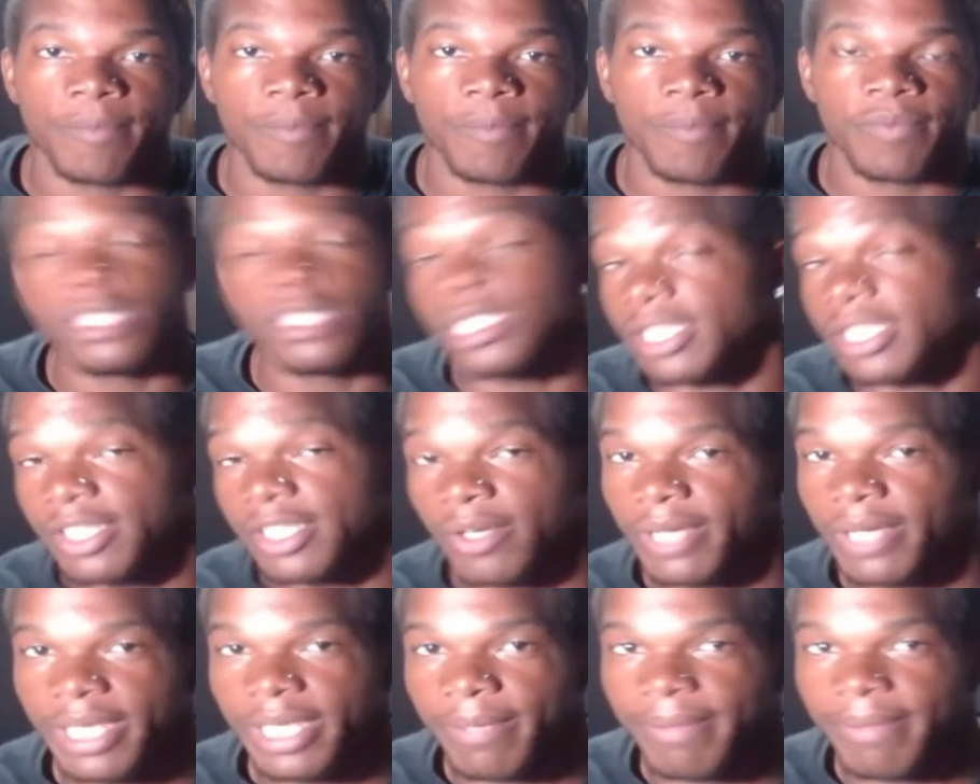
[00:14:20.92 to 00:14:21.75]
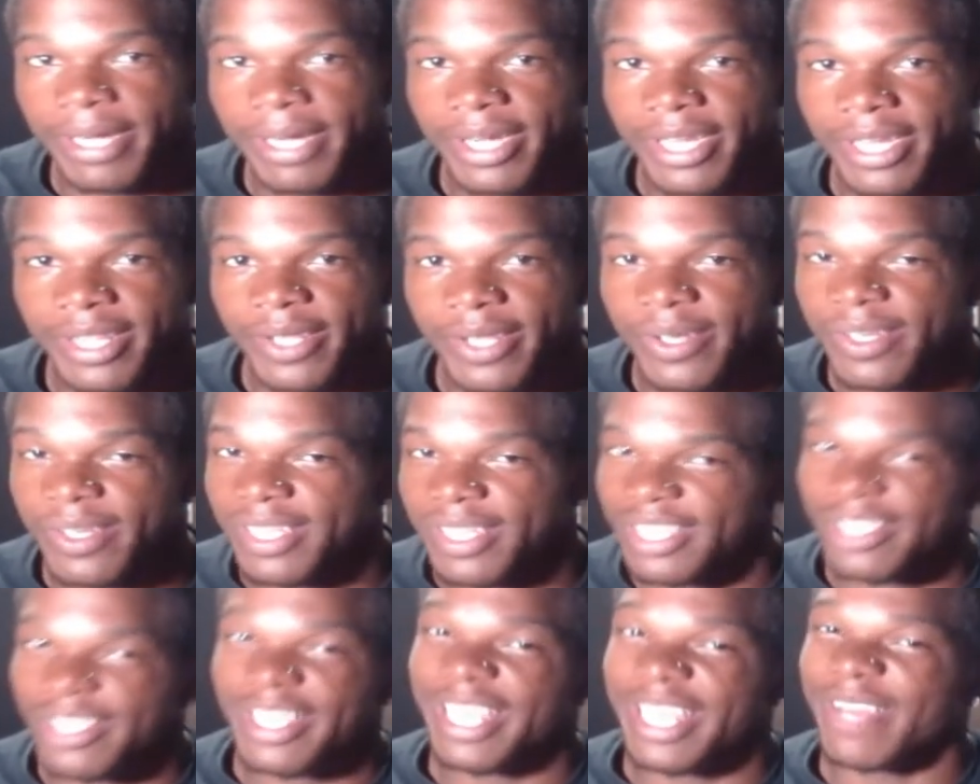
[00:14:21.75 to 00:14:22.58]
just don't get married though
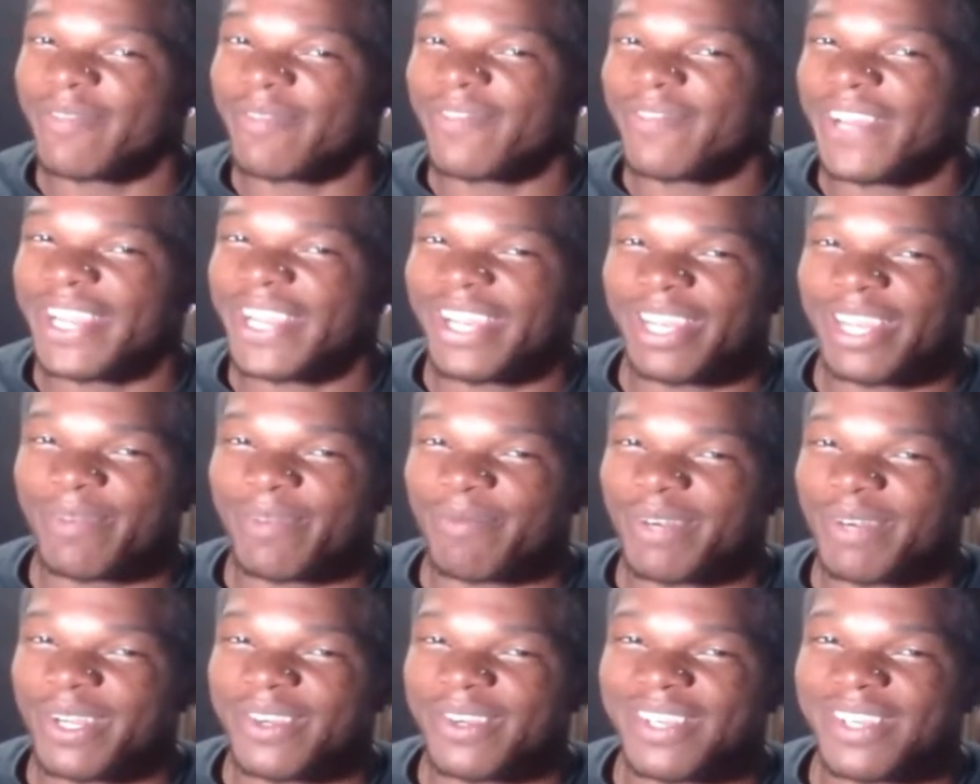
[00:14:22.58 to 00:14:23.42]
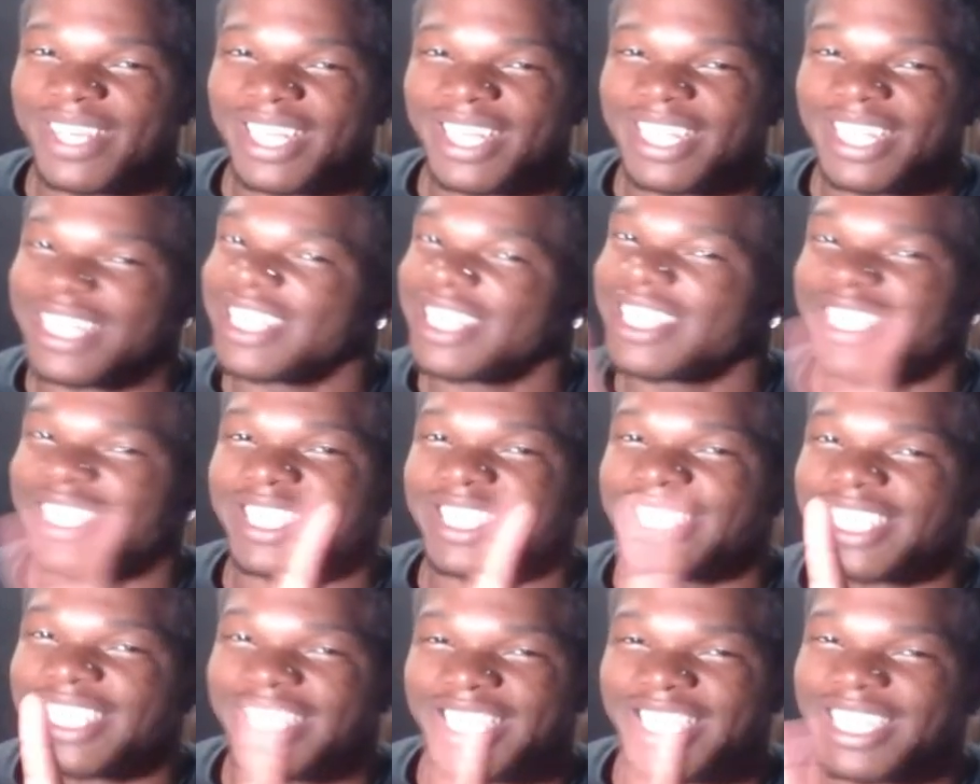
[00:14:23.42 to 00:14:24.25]
you get married bro just,